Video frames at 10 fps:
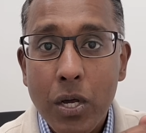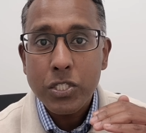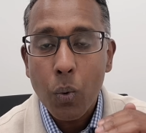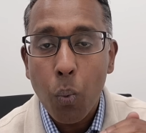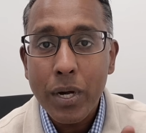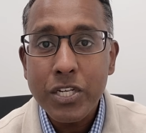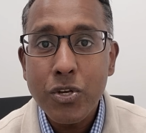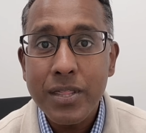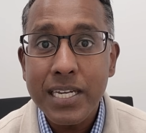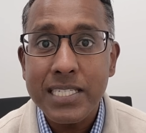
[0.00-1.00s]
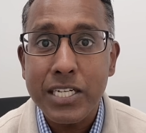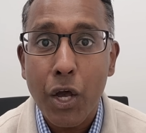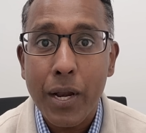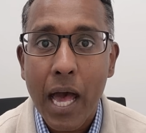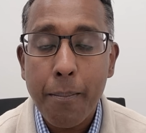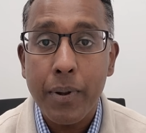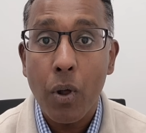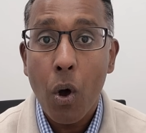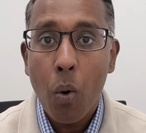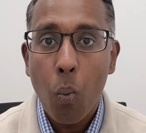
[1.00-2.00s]
So what do you think is going to happen
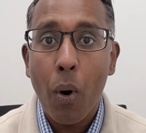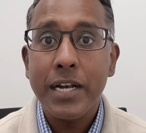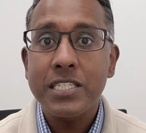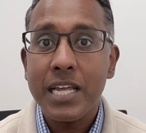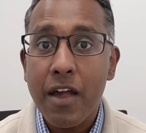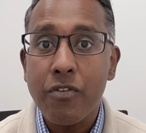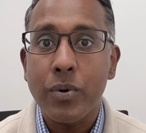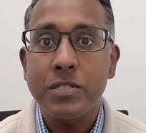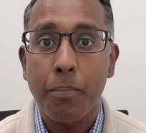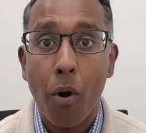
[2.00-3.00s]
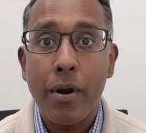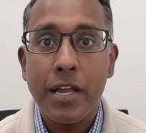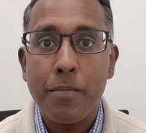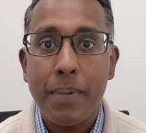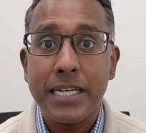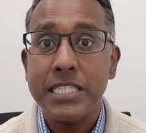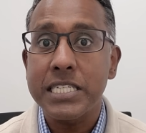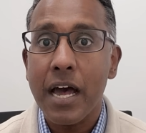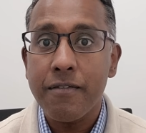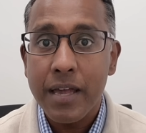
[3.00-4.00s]
once everyone's borrowing
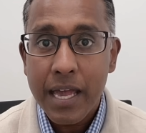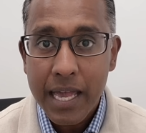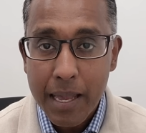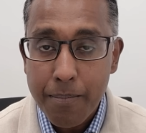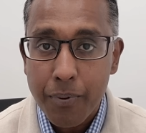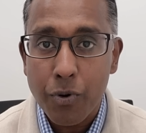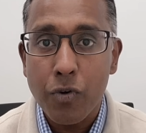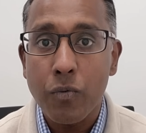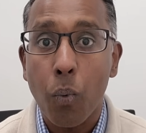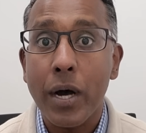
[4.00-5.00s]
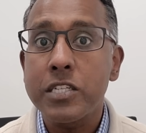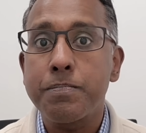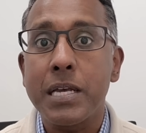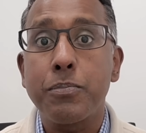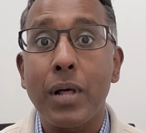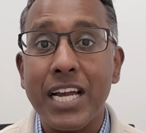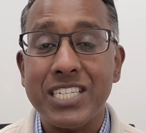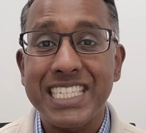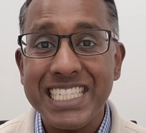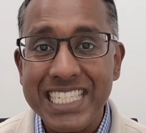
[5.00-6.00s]
capacities have improved, once people
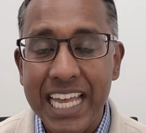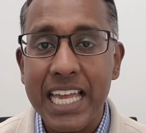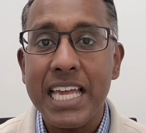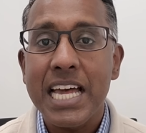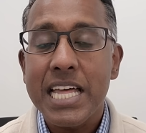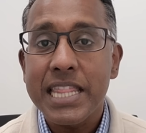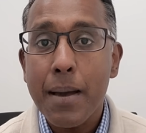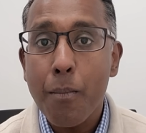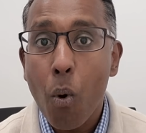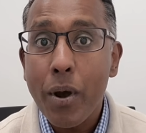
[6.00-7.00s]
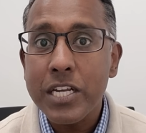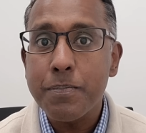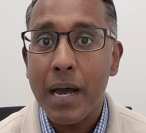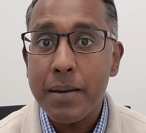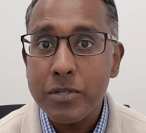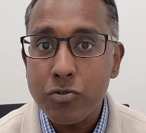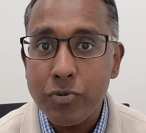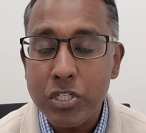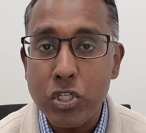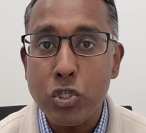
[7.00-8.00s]
actually see their mortgage payments
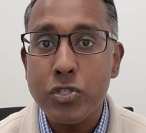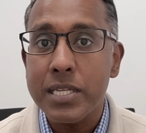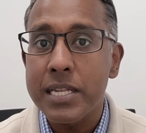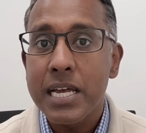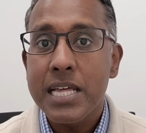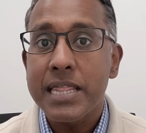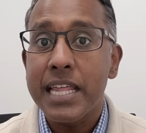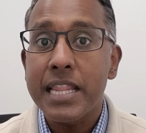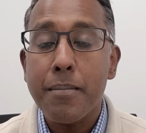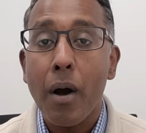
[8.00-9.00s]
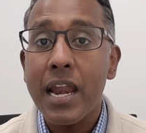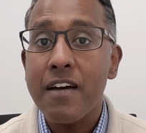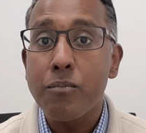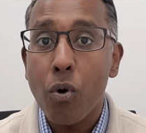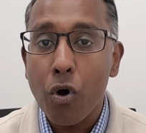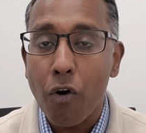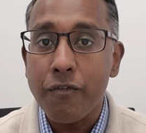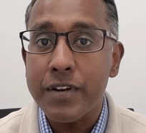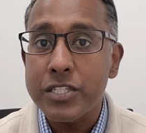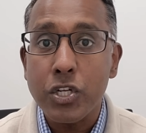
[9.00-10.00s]
reduce, and then they might have more
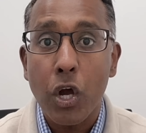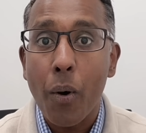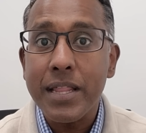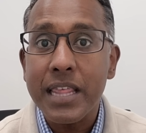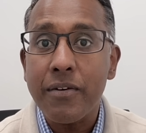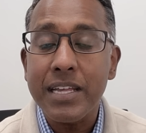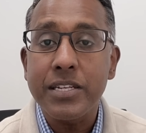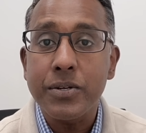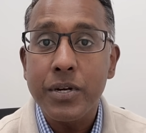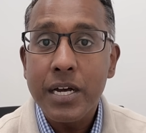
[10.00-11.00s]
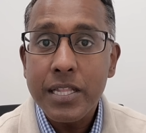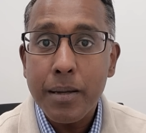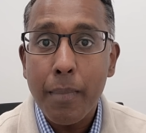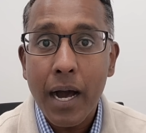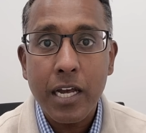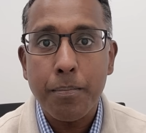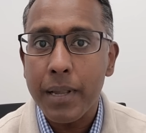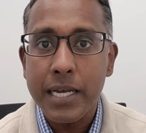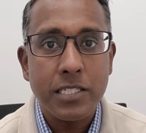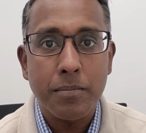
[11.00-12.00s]
confidence to go out there into the
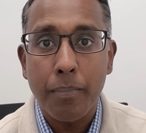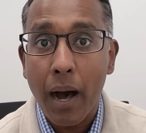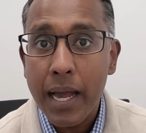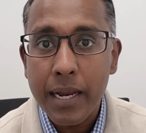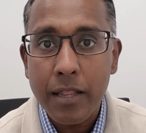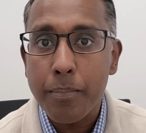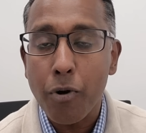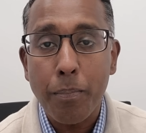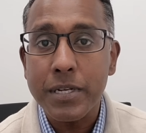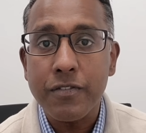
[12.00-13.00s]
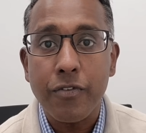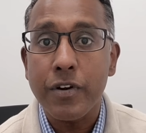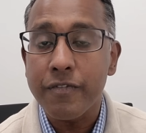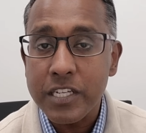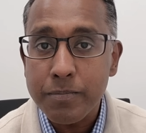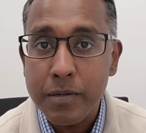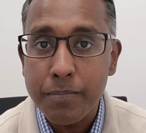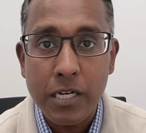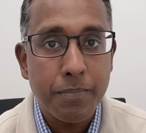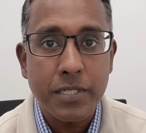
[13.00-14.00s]
marketplace and buy another property for investment
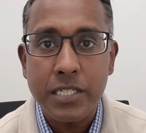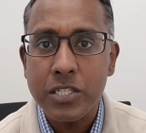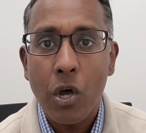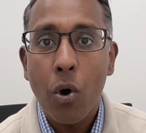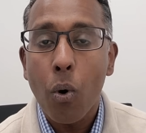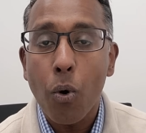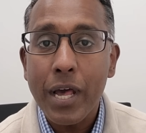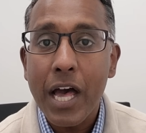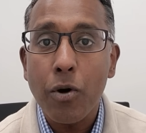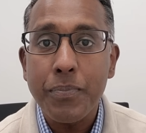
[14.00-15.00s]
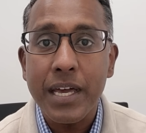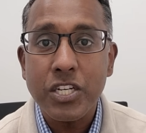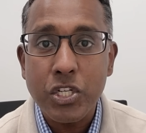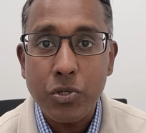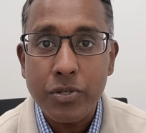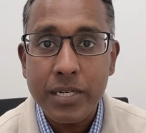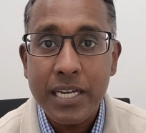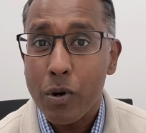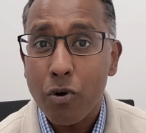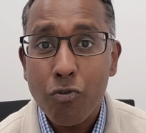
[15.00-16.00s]
purposes or to help their children?
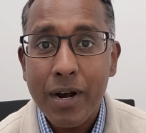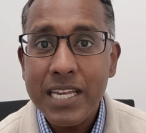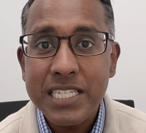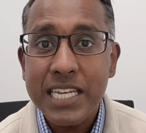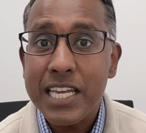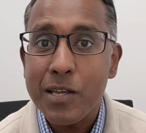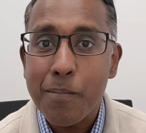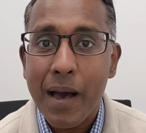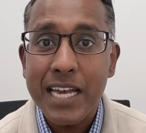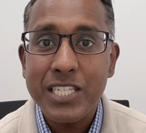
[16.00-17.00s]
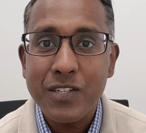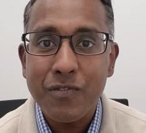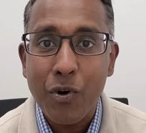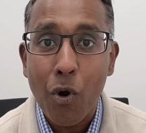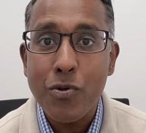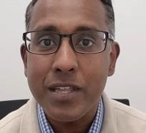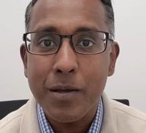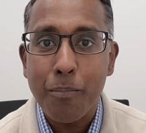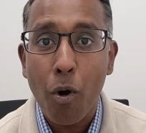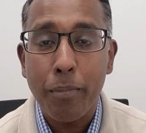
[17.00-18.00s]
We're already seeing the pace of growth in
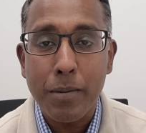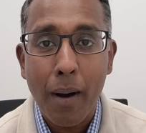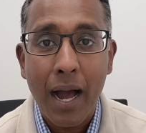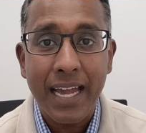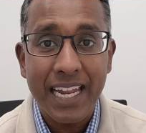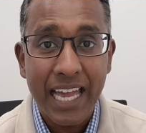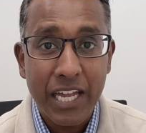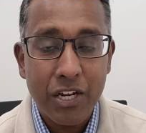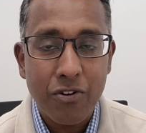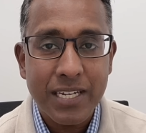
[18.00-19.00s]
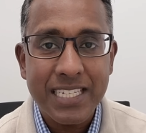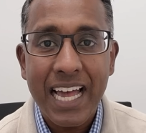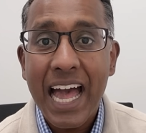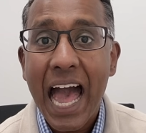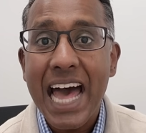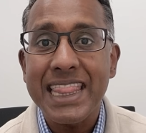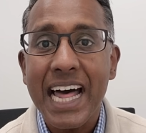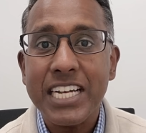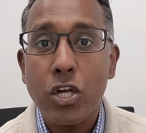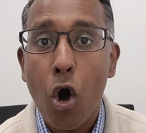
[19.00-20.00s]
the property market increase, and
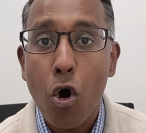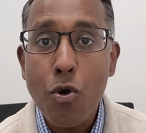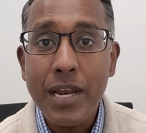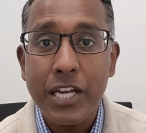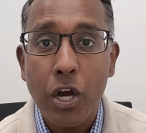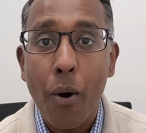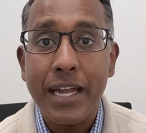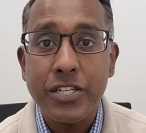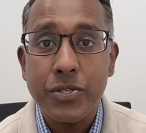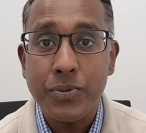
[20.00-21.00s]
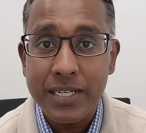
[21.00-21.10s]
that's only going to